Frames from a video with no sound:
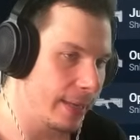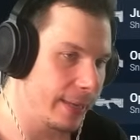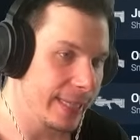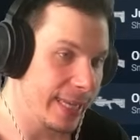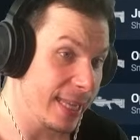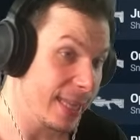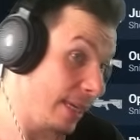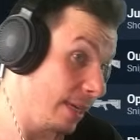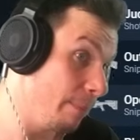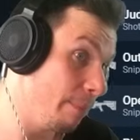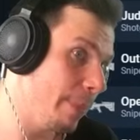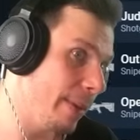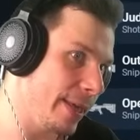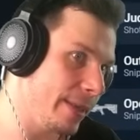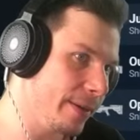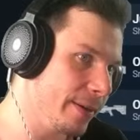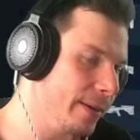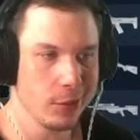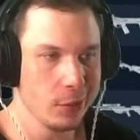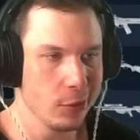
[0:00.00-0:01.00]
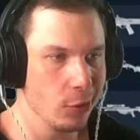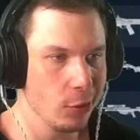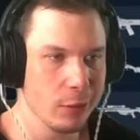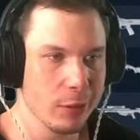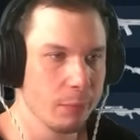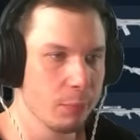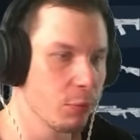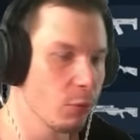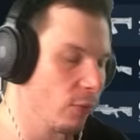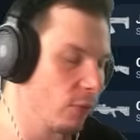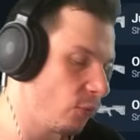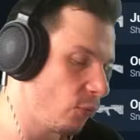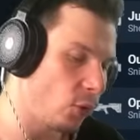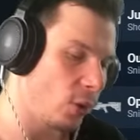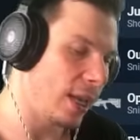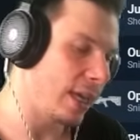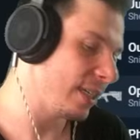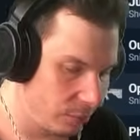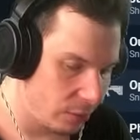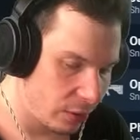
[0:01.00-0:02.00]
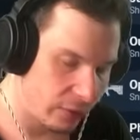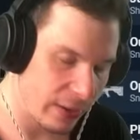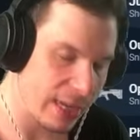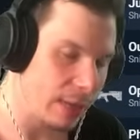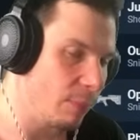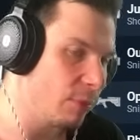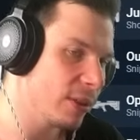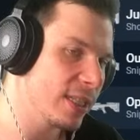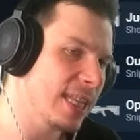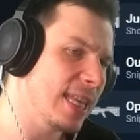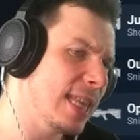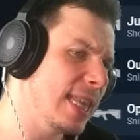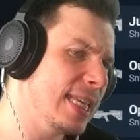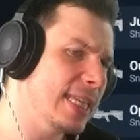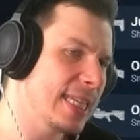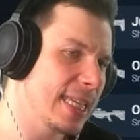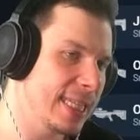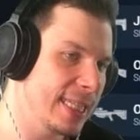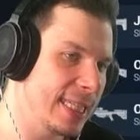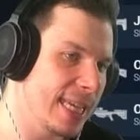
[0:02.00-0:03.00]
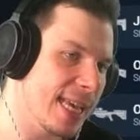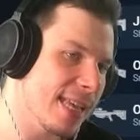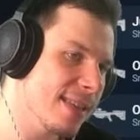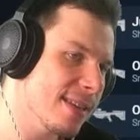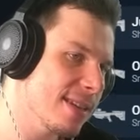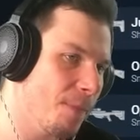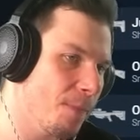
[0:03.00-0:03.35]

getting better. You improved for like 20% as I said,